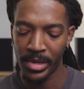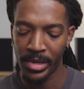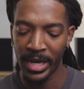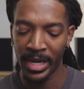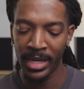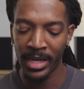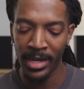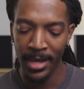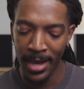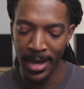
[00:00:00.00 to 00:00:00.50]

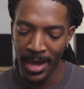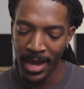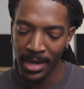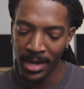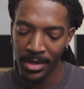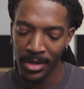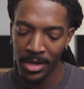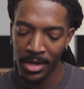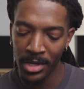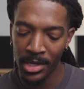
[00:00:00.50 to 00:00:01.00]
can add
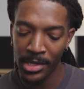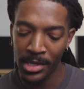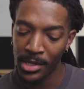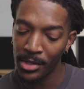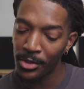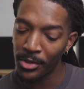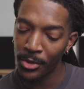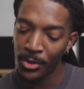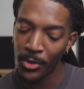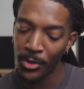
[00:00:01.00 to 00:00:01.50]
in
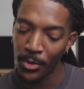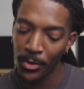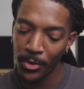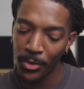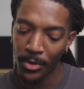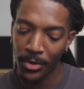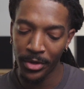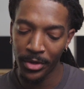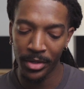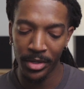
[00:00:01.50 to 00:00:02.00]
another
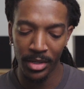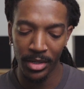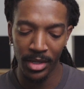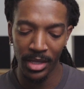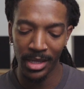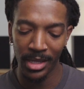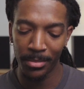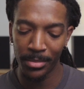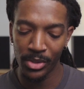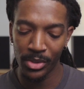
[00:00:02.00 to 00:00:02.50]
chord
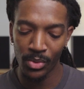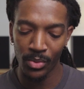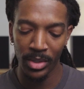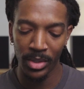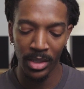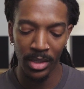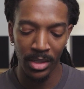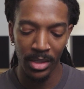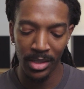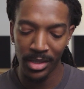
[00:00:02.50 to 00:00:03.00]
in
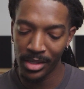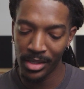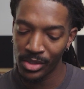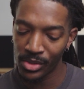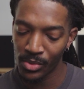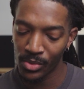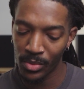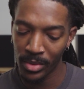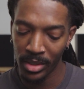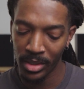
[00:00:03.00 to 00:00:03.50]
between
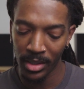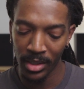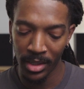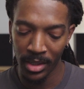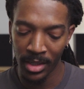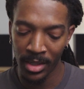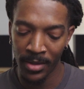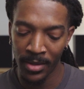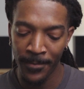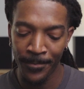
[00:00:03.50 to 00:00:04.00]
this one
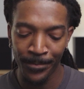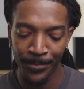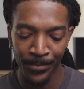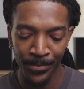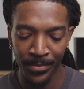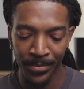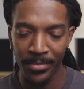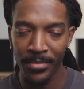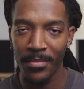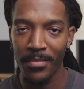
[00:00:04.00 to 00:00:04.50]
and
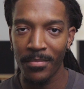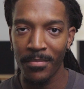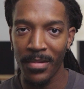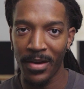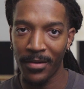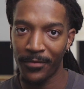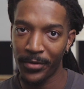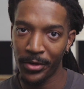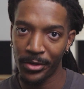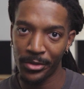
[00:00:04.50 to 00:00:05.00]

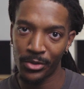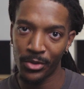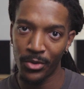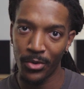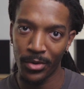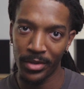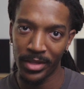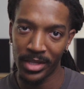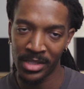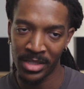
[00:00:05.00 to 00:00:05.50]
my first
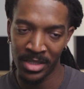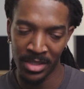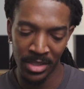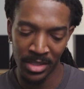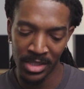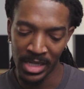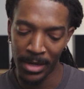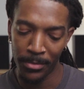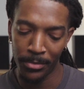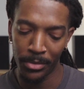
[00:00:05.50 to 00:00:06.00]
chord that's at the
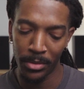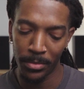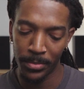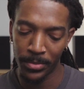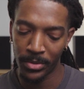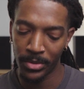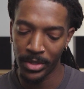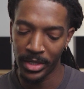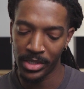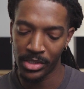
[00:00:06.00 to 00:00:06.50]
top of the
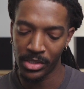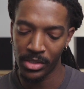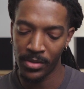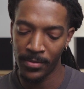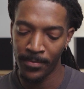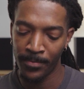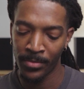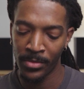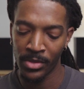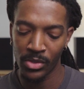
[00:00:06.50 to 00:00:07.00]
progression.
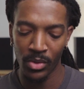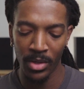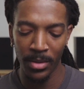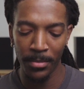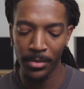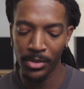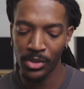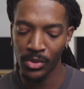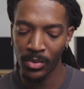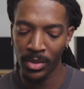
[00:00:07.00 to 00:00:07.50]
So in
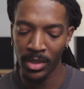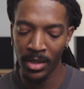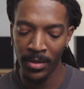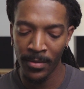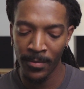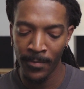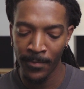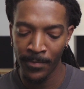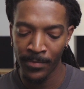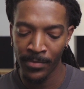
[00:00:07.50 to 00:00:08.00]
between
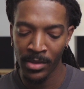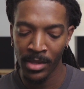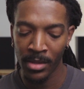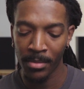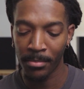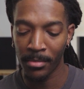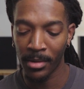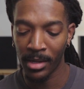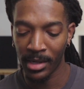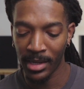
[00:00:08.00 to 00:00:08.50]

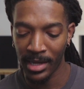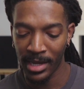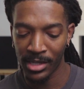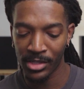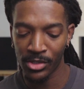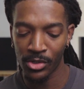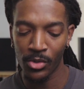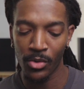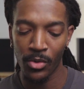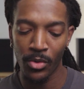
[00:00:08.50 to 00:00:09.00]
my
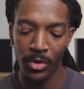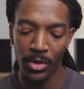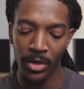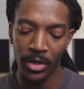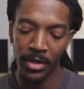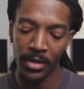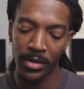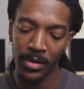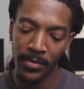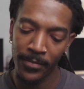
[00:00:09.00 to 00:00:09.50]
last
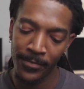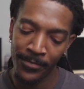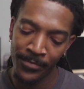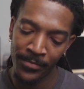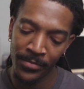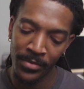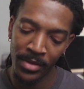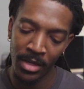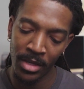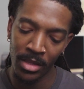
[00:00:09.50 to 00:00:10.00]
chord
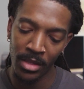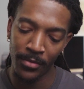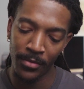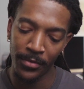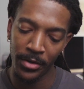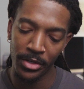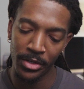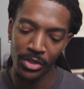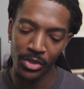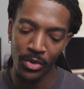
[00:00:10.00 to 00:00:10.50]
and the
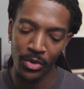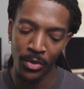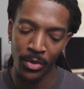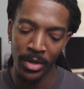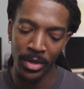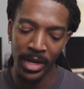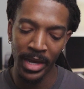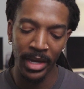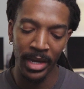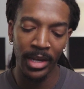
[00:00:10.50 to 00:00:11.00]
first
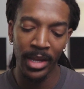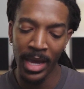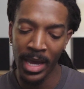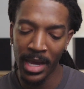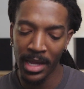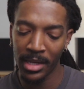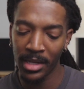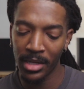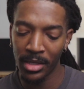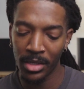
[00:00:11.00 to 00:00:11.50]
chord, I can
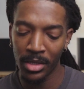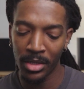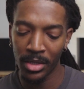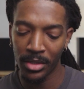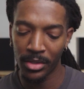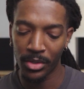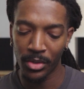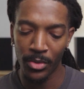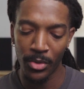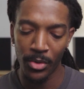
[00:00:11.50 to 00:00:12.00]
add in
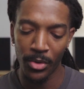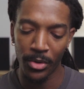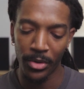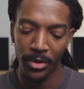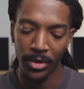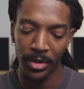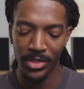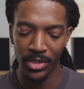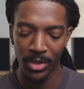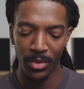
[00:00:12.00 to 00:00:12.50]
another
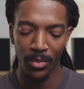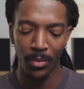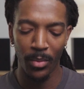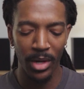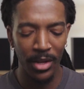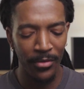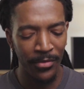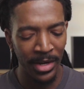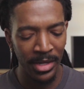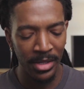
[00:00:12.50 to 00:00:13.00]
chord. So what
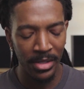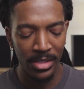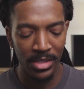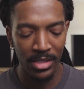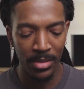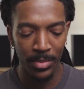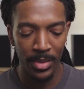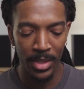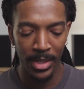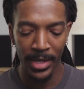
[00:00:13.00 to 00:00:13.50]
if I did
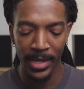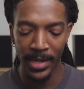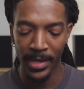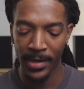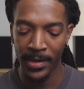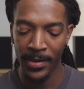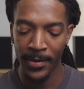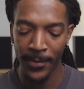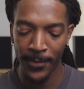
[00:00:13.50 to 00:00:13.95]
something like,